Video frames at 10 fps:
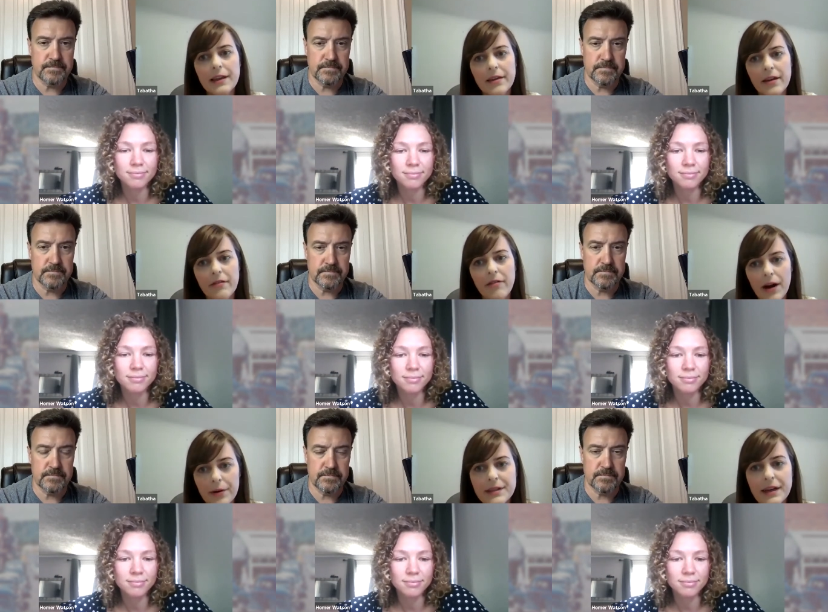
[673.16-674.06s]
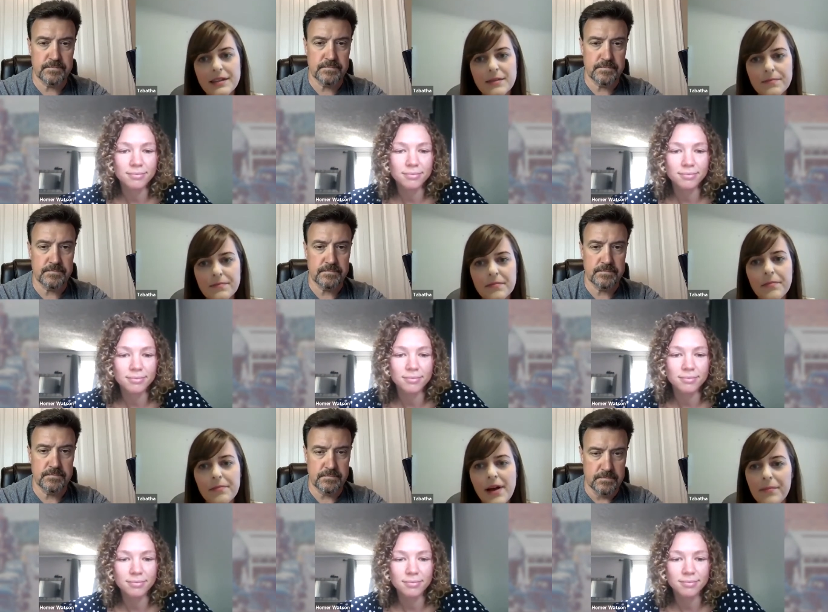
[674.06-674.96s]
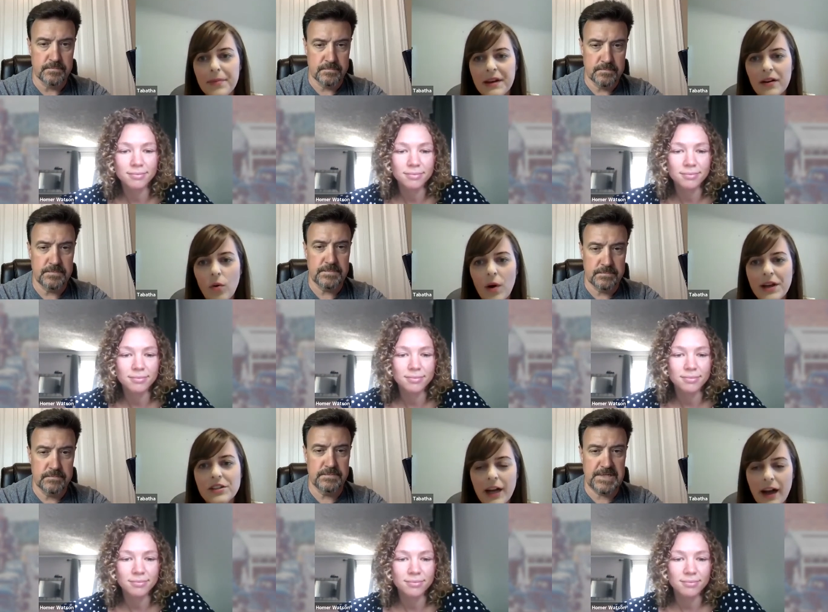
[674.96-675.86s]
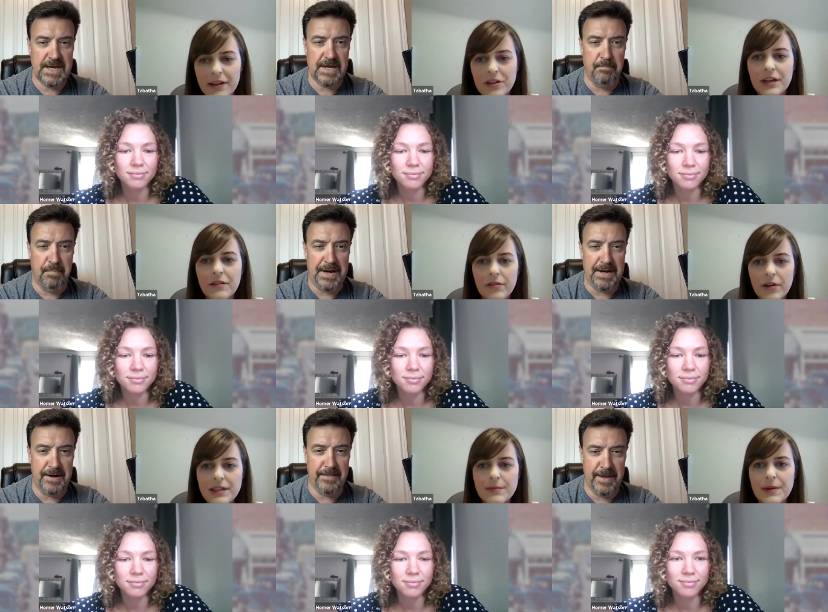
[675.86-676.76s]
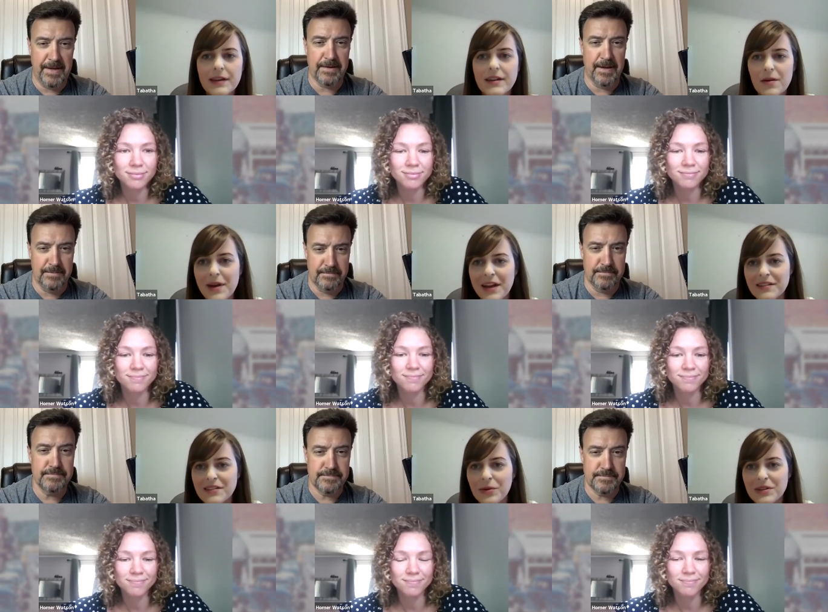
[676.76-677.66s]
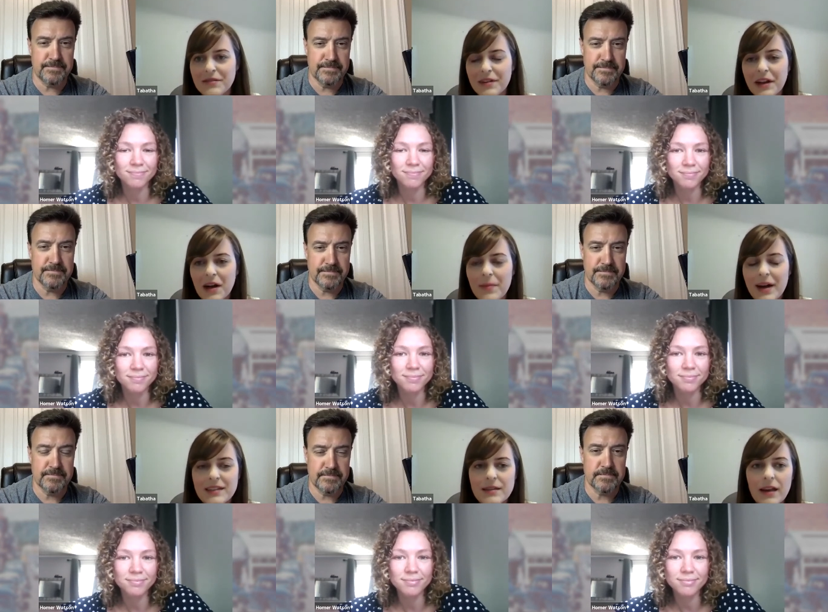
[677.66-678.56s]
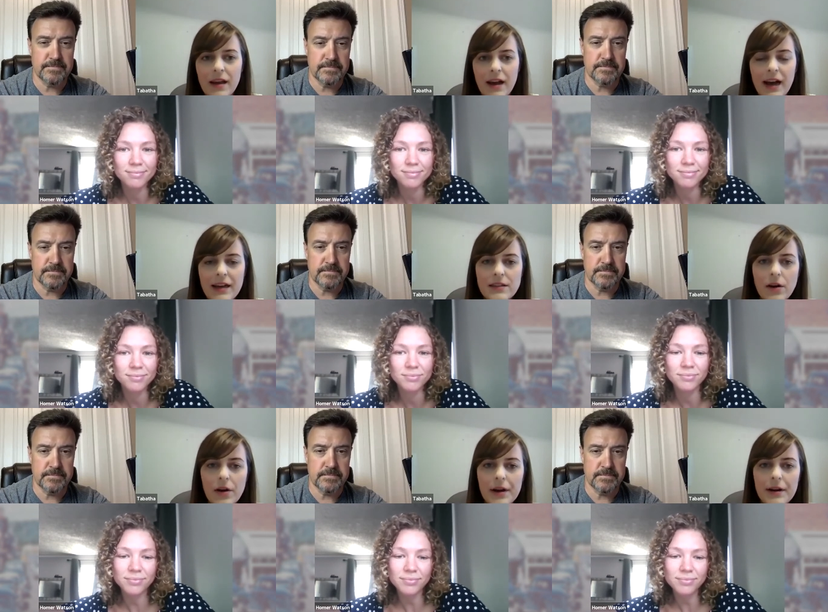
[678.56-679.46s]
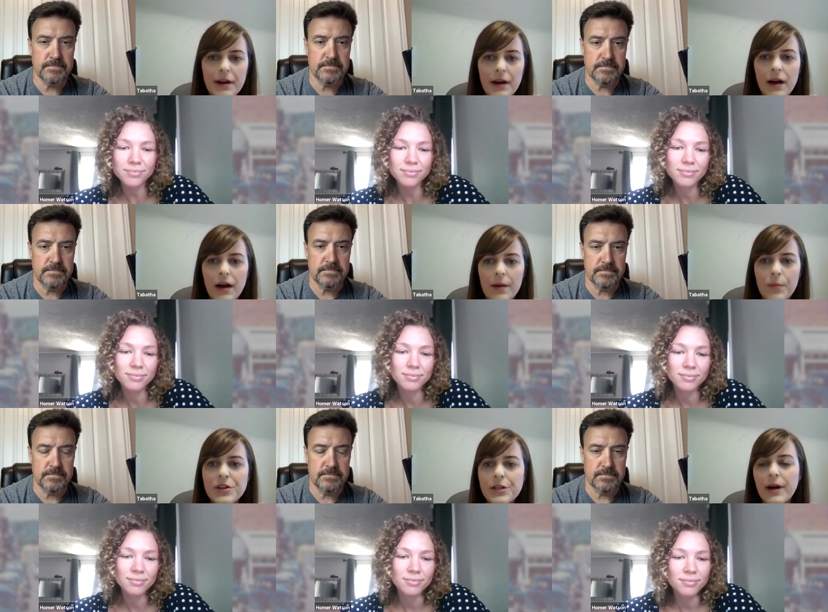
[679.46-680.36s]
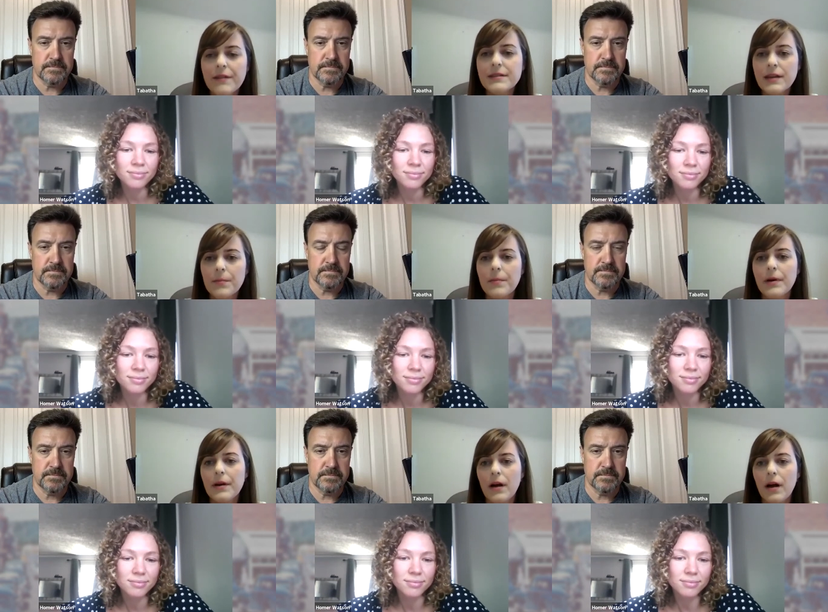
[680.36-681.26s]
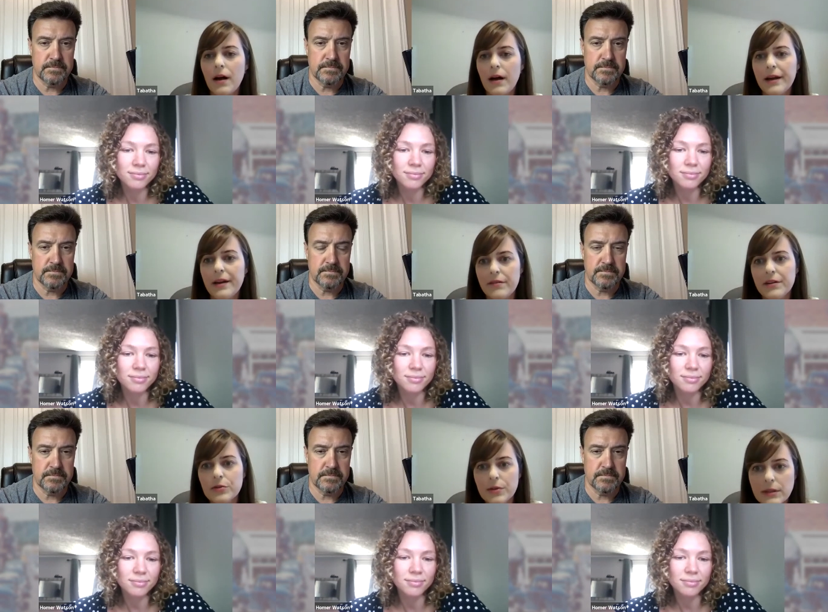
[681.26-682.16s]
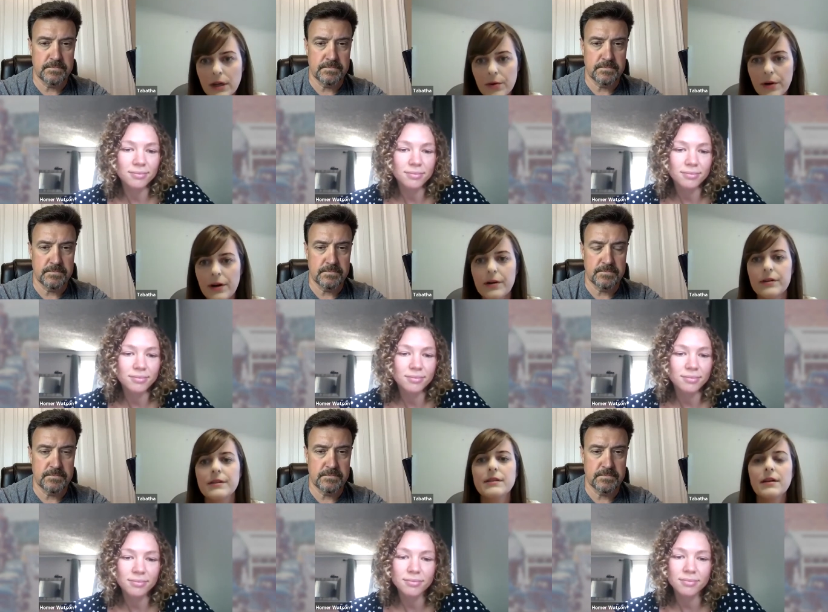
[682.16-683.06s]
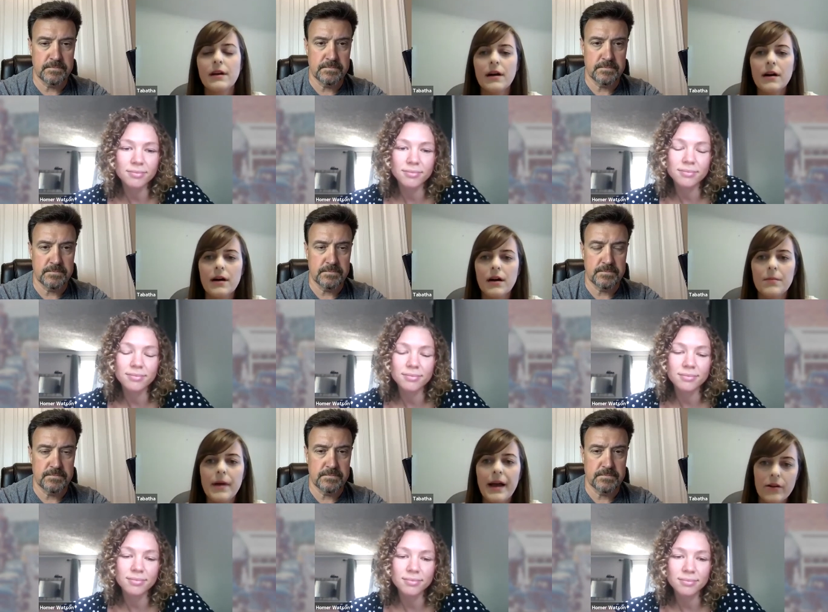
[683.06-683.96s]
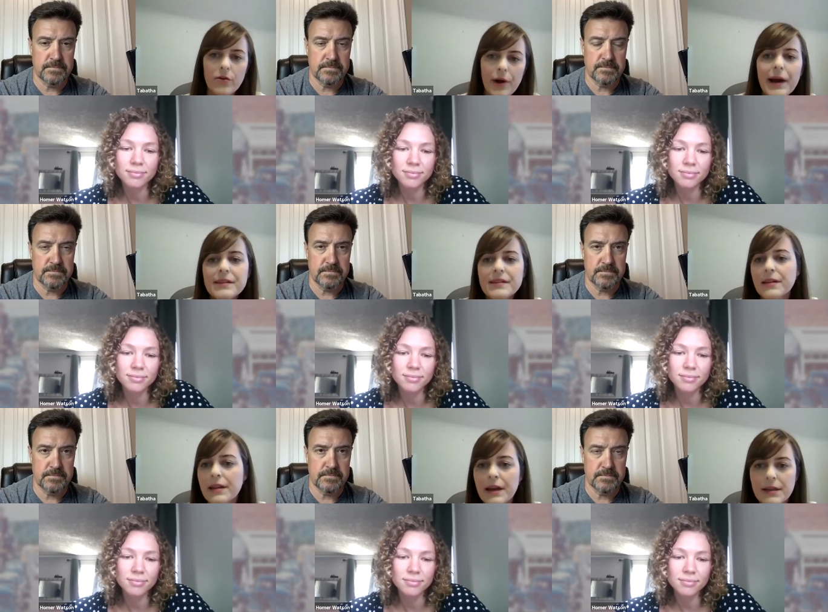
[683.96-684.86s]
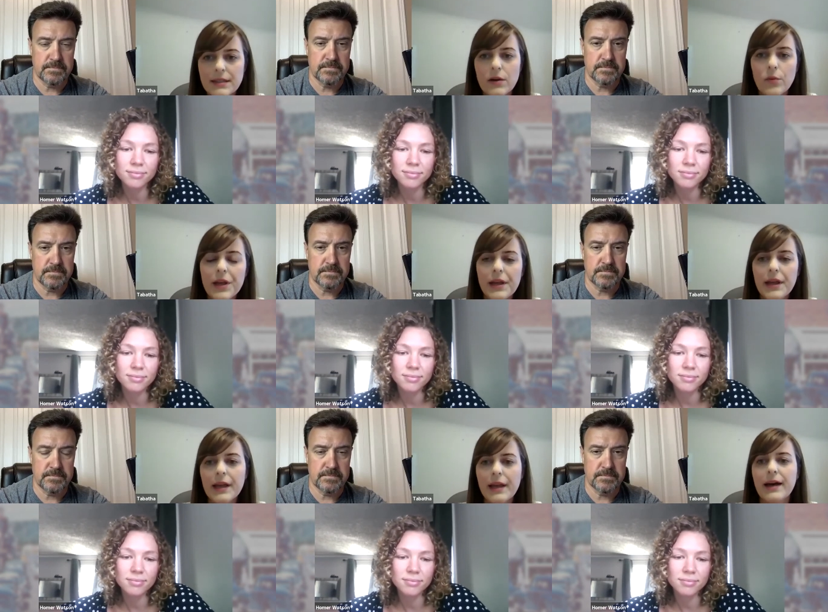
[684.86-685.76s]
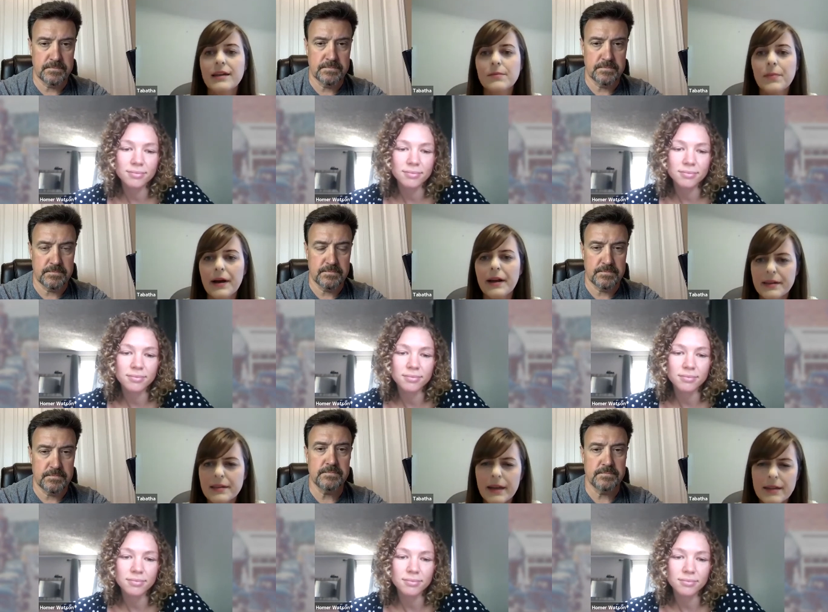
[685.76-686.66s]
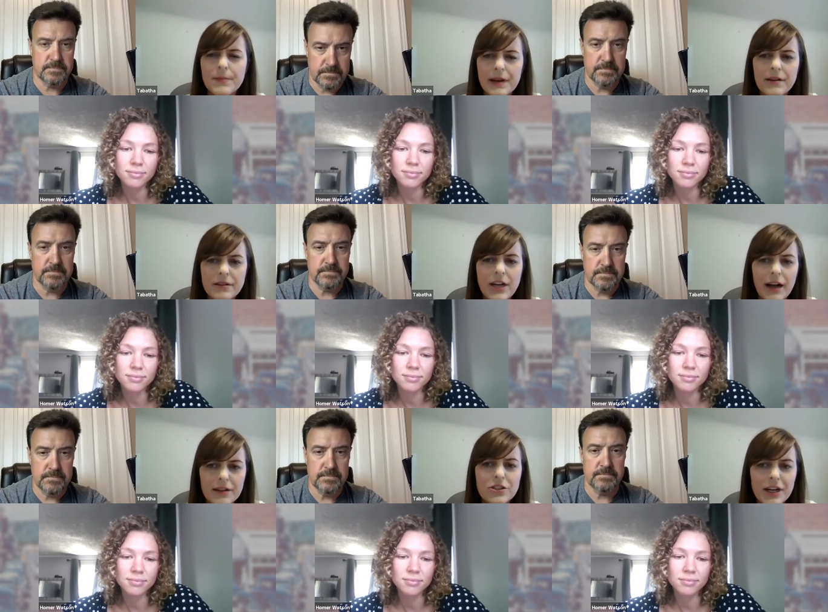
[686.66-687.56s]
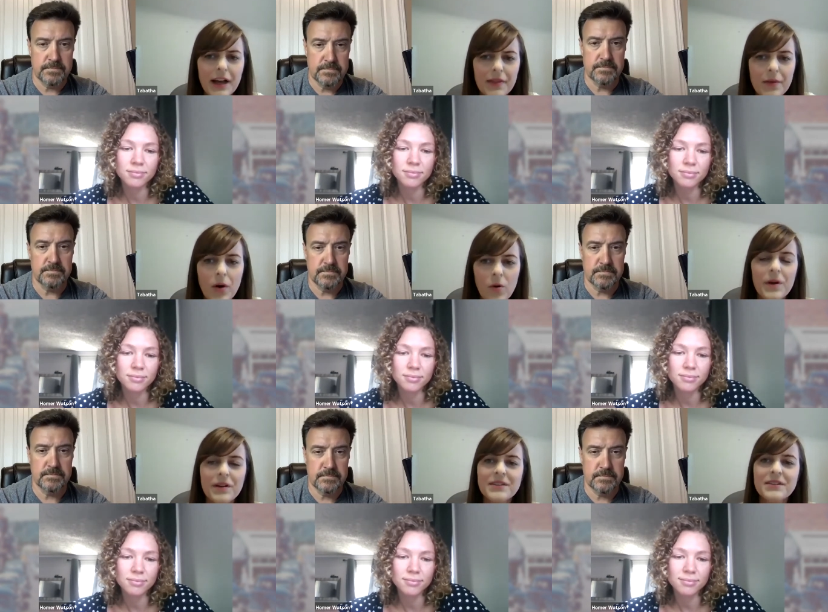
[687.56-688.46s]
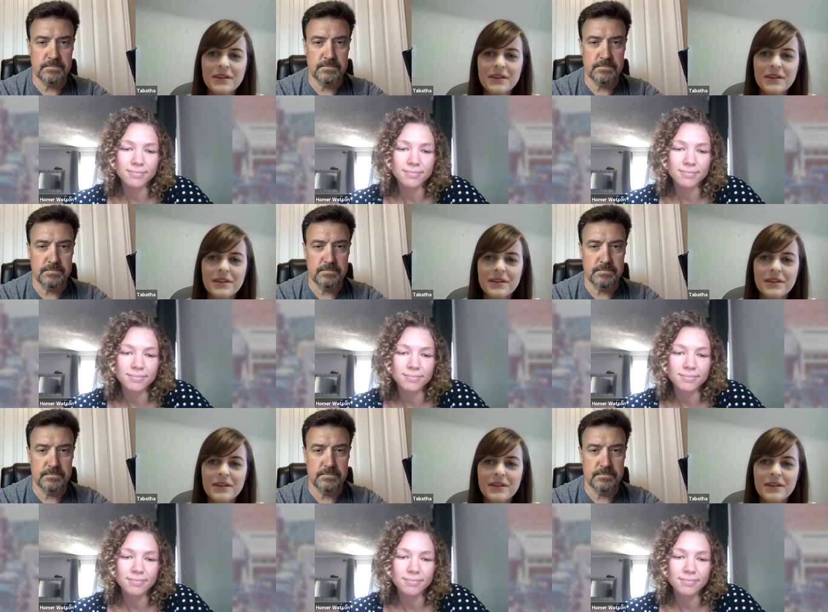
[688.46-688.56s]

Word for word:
Speaker 1: the virus has been quite challenging for us that, because yeah. our main source of income has has gone. Um, we do have some uh, individual donors um, and grants and things that we get. But it's it's been challenging at the moment.